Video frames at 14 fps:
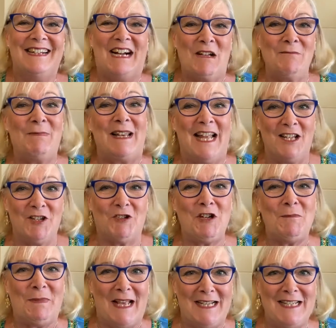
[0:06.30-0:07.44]
I'm
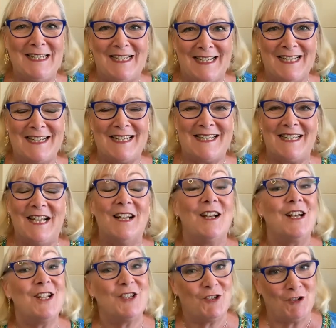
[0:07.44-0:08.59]
Planetary Penny Dix,
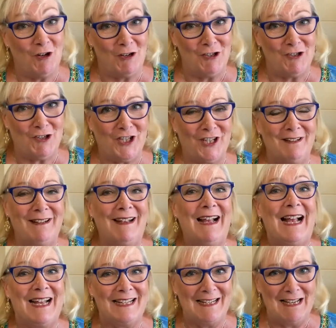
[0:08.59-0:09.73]
astrologer
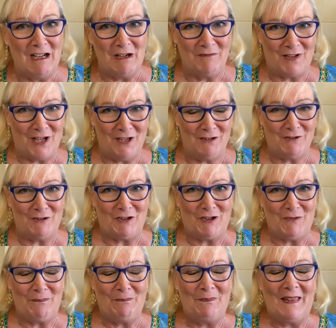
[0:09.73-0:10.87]
and life
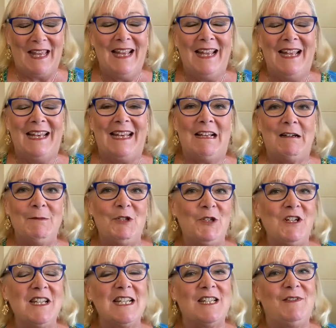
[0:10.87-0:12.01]
coach. Now I'm
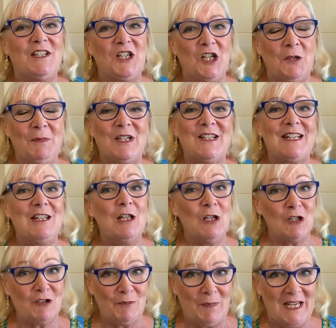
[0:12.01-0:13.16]
doing this video because a
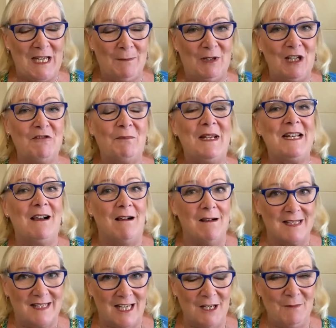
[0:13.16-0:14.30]
lot of people have been
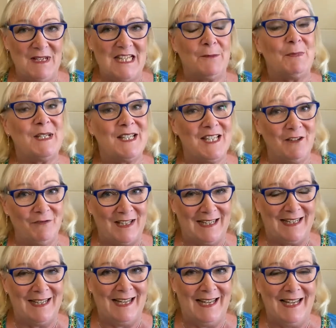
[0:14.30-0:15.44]
asking me
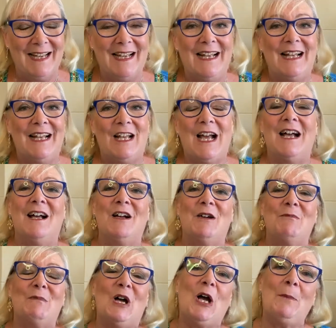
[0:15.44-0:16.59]
specifically
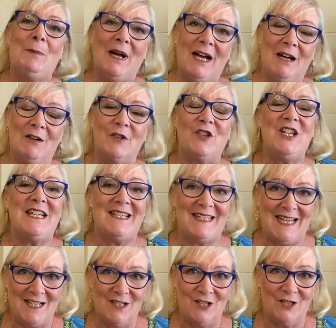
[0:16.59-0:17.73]
about the
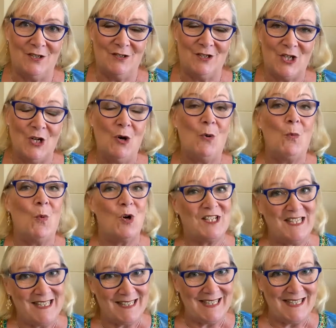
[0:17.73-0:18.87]
Ascendant. What
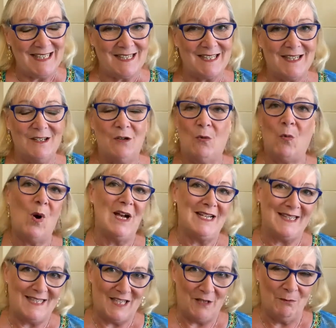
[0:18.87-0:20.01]
is it? Why
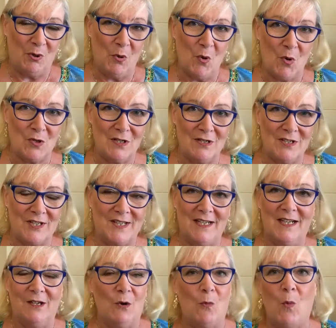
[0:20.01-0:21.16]
is it important?
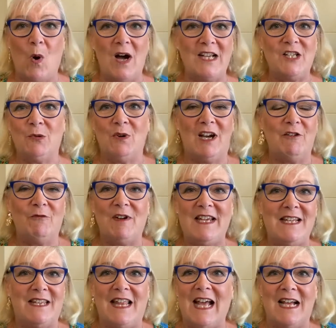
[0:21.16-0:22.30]
Why do I
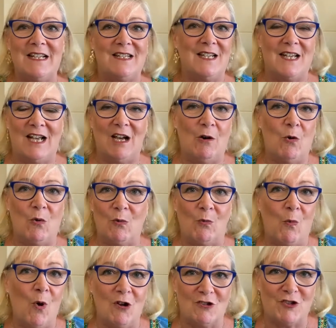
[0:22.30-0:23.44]
read that or
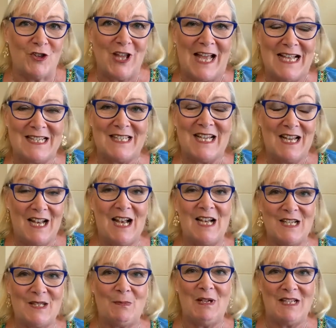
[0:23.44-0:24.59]
watch that,
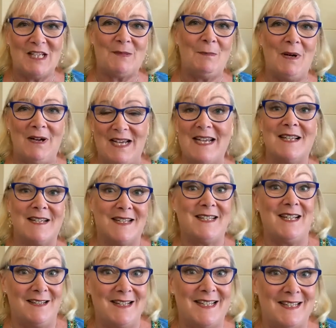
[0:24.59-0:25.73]
as well as my
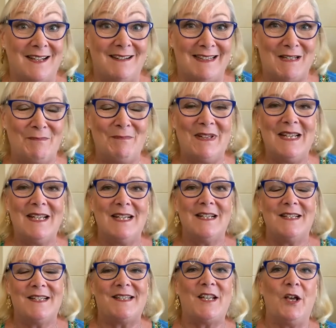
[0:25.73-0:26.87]
sun sign?
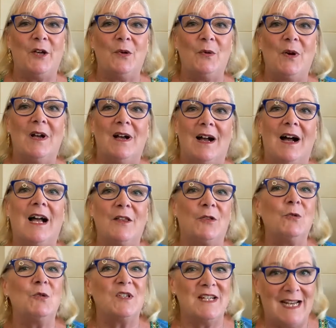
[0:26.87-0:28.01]
So I
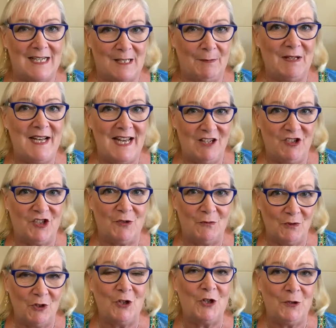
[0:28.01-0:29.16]
thought an
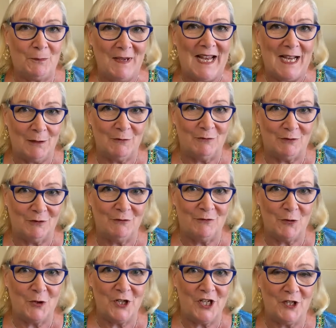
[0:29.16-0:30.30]
explanation could be helpful
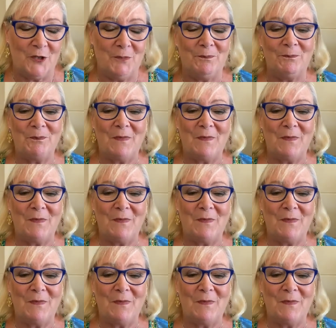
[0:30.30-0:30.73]
for you.